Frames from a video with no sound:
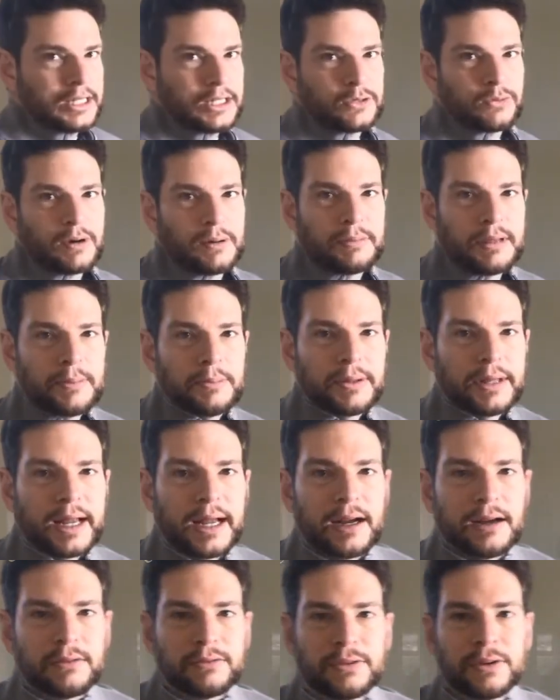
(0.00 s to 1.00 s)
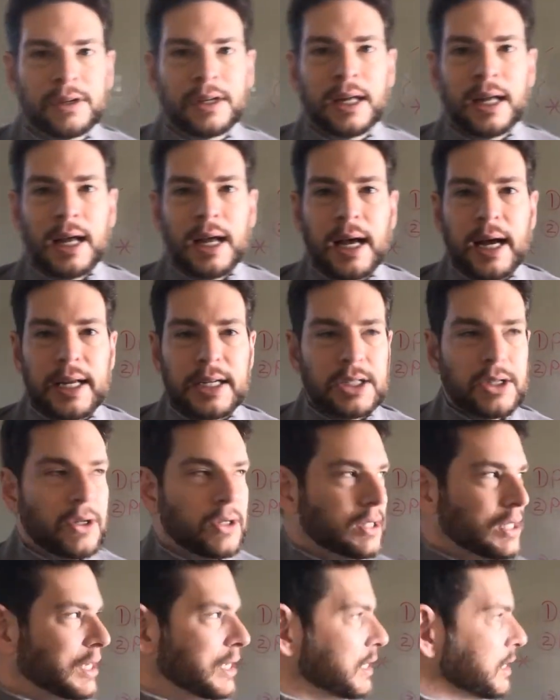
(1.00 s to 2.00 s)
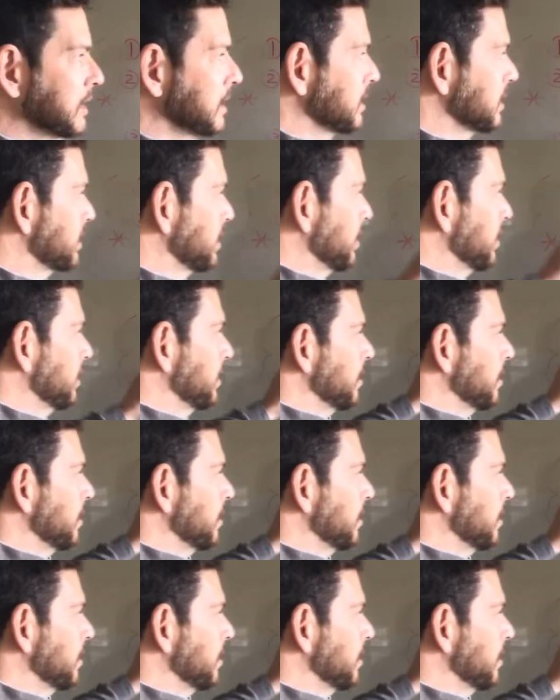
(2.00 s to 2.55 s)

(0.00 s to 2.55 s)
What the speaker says: is where people have adult kids.